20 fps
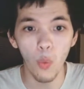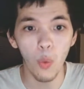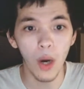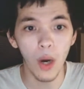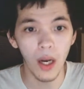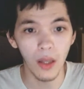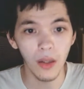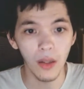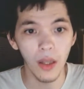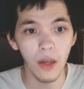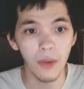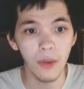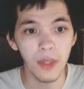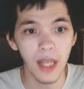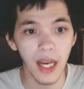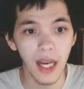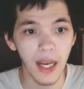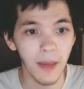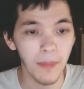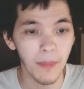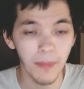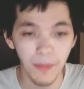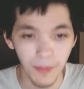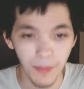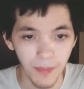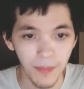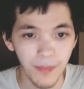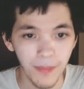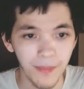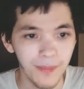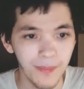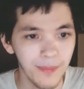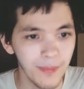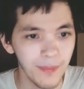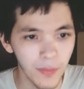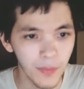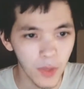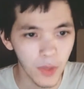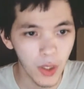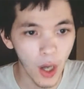want alone time,
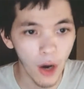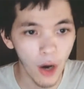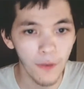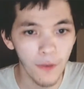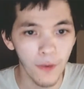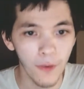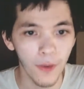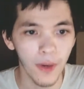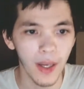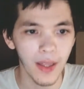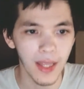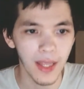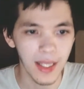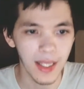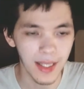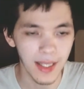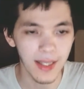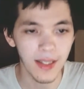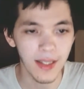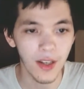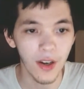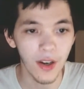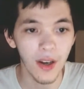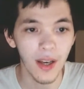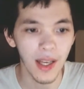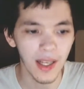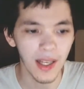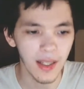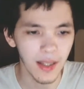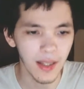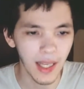go for it. This is good.